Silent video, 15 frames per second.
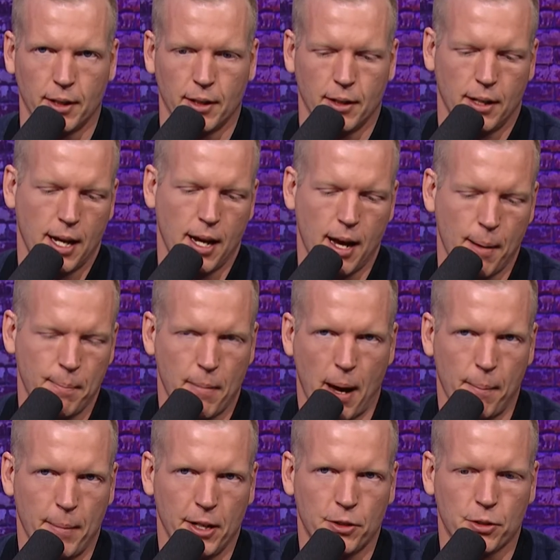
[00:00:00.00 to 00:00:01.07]
Uh, I'm,
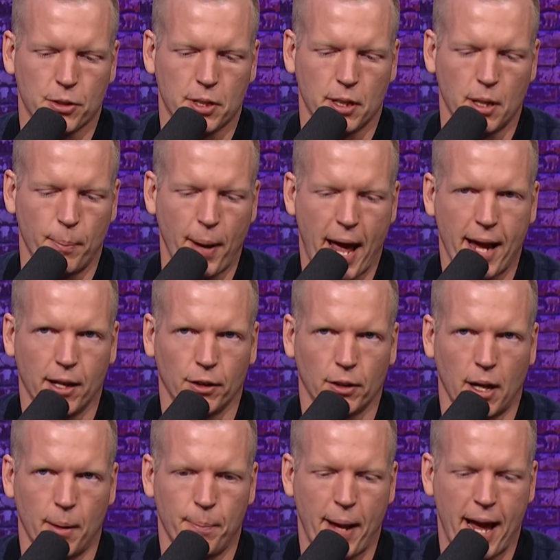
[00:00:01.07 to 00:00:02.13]
I'm interested. The Bengals,
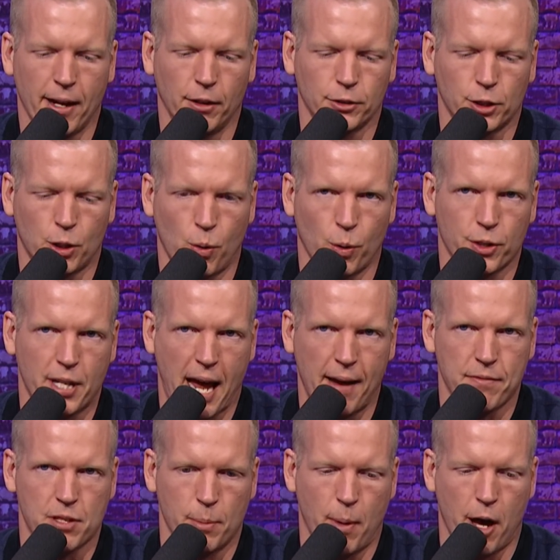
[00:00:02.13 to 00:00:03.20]
uh, Bengals, of course, have
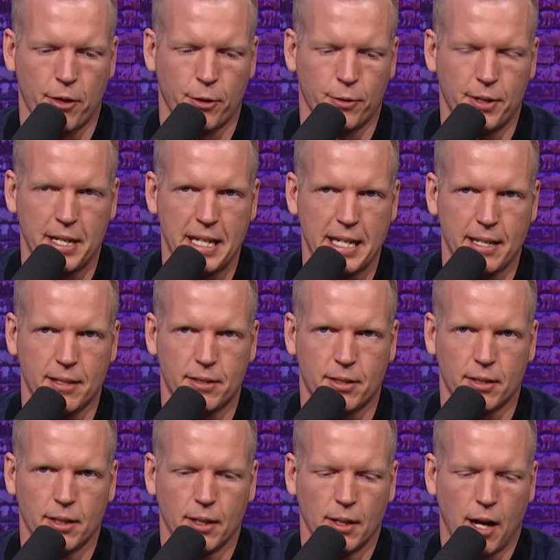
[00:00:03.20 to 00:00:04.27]
some other needs
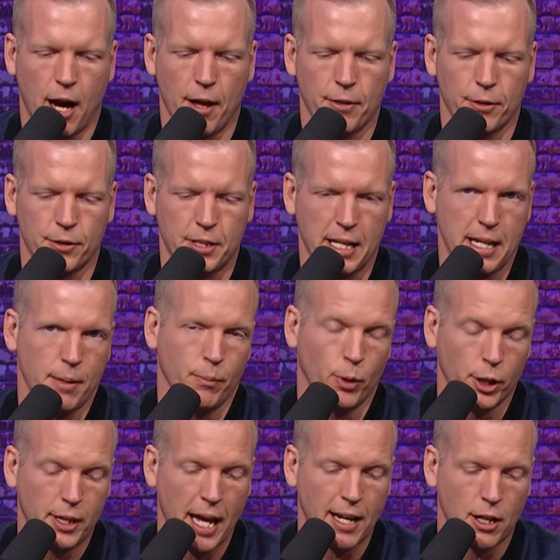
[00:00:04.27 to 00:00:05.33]
on their team.
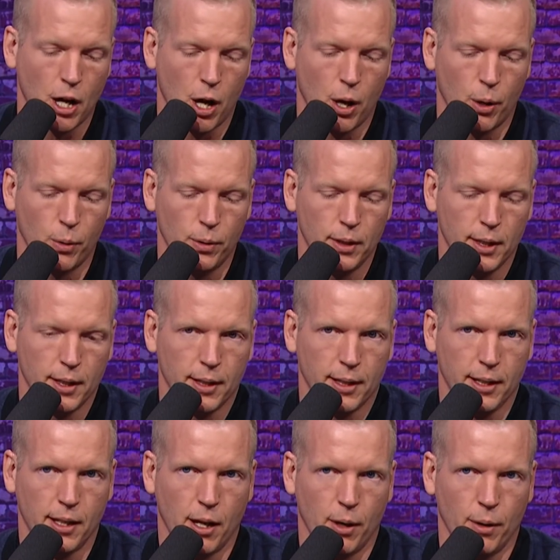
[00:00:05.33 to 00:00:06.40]
Would they go you
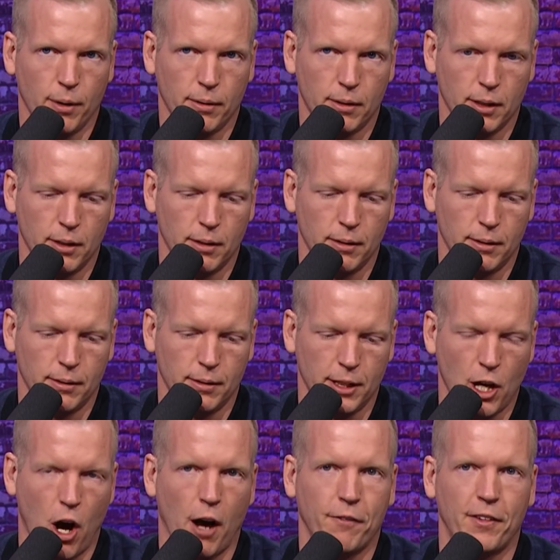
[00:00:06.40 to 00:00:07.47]
know, the the
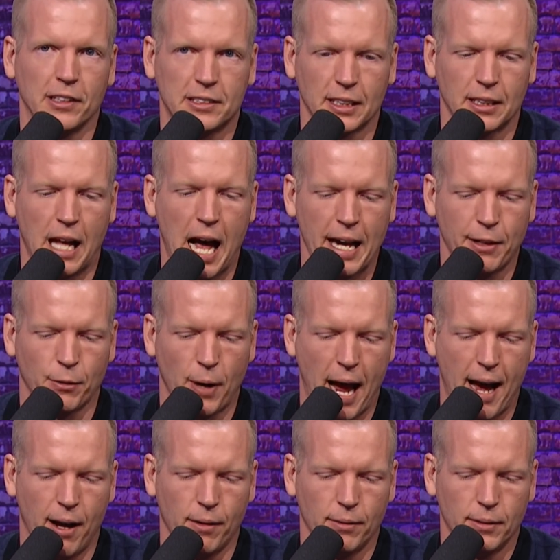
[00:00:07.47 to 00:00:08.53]
offensive line
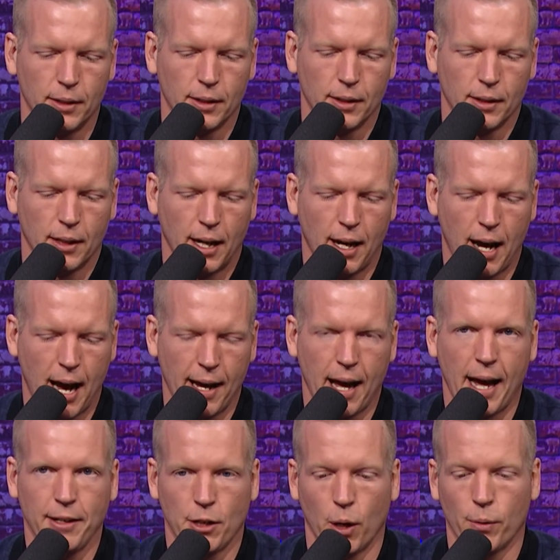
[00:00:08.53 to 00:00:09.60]
route. Uh, I,
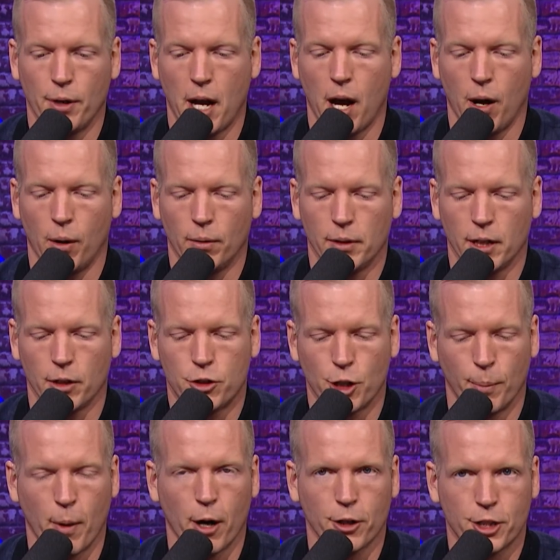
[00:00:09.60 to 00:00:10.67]
I don't know. You know,
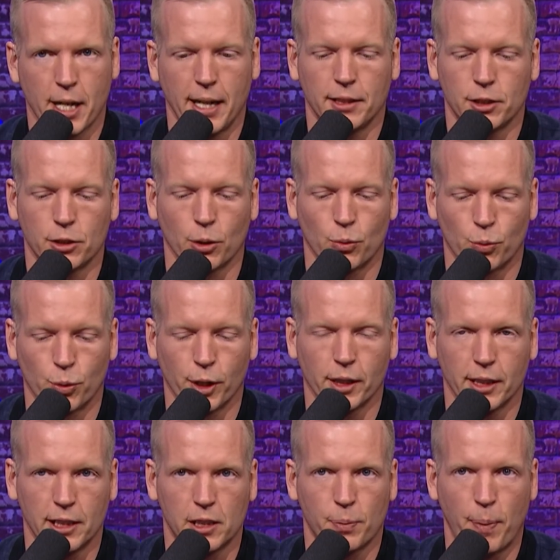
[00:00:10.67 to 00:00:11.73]
Ja'Marr Chase is a
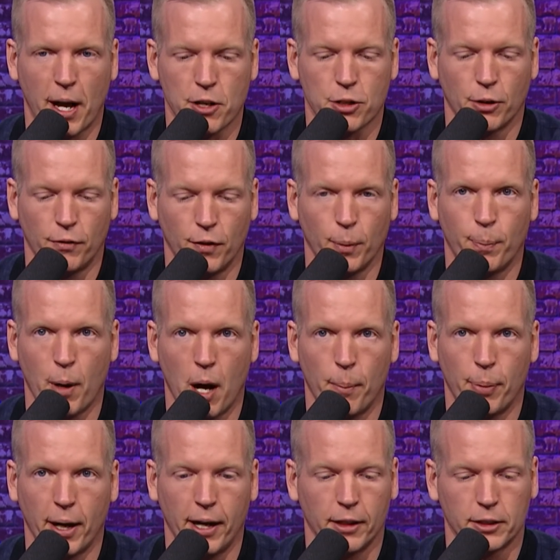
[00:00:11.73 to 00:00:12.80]
really special football
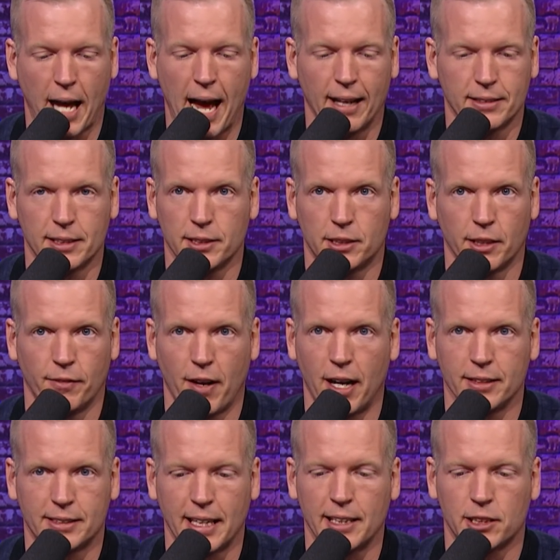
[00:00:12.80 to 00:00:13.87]
player, as is
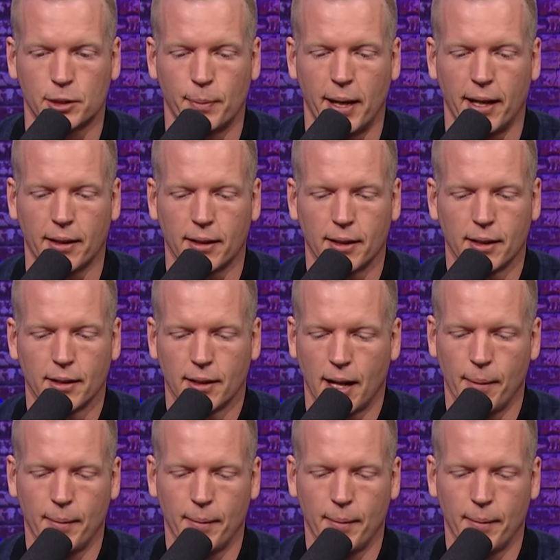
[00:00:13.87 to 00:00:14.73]
DeVonta Smith. I